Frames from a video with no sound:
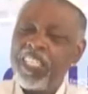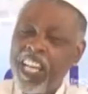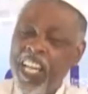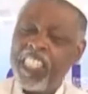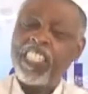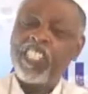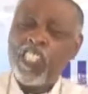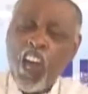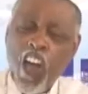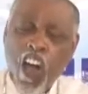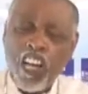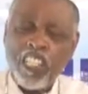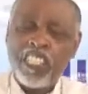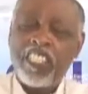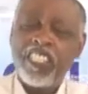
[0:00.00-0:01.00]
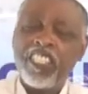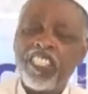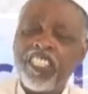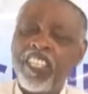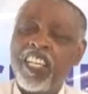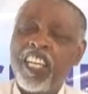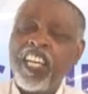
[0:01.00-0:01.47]
This church
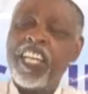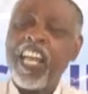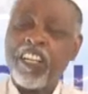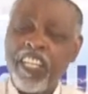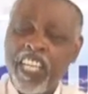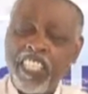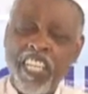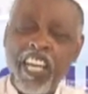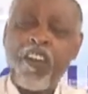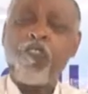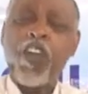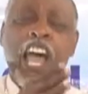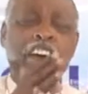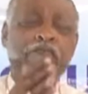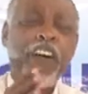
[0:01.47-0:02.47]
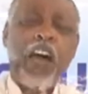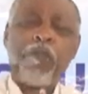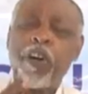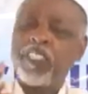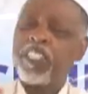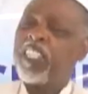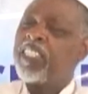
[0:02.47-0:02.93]
in Laodicea, we have
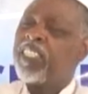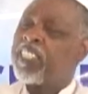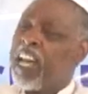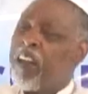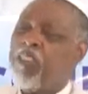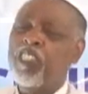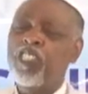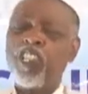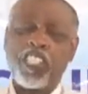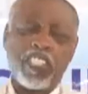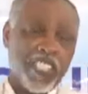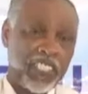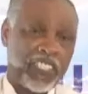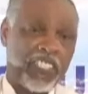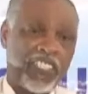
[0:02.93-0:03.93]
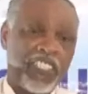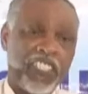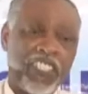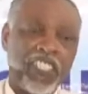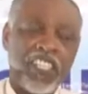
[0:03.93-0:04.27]
about 7 churches.